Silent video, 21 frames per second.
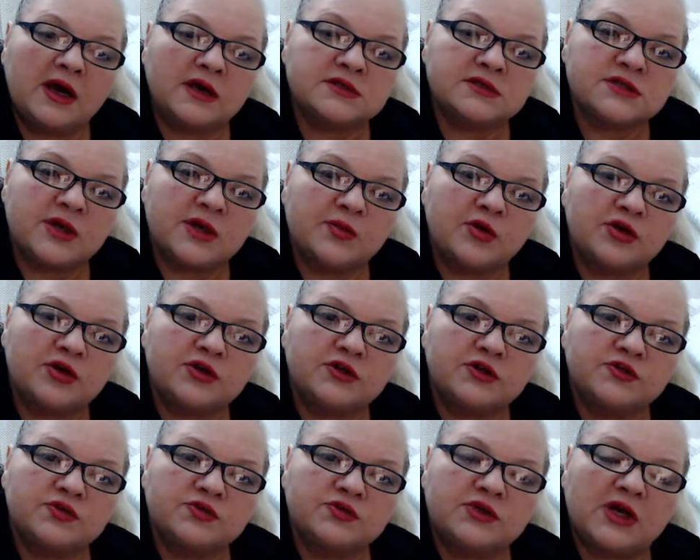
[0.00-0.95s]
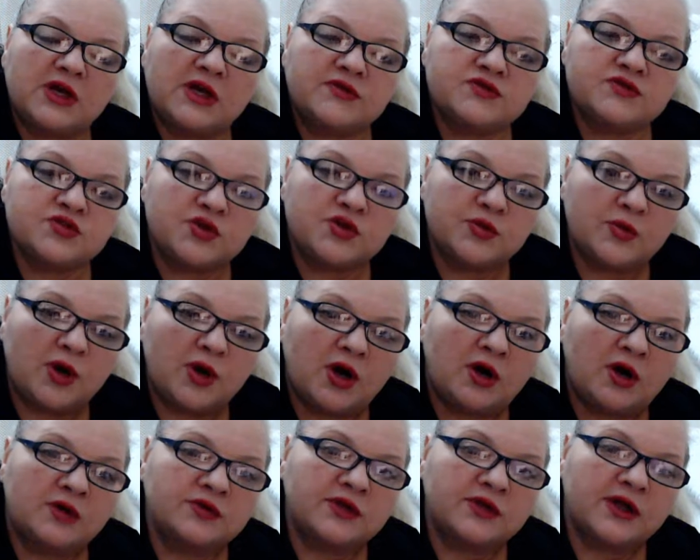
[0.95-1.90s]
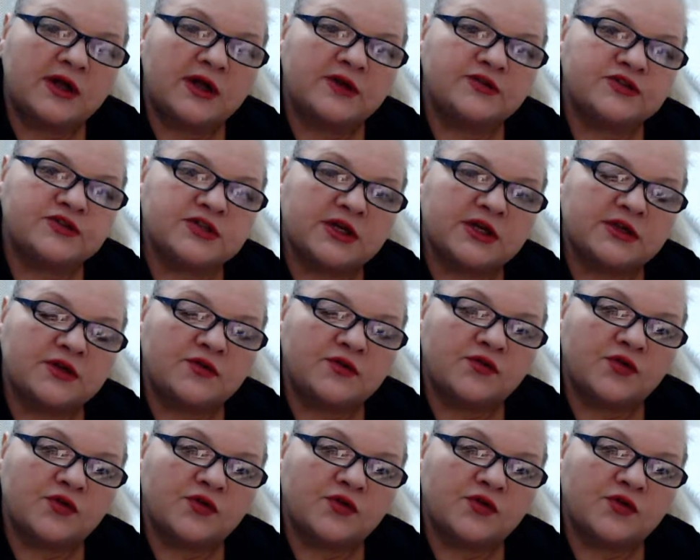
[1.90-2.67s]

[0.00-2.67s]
I'm gonna do the live stream on the health channel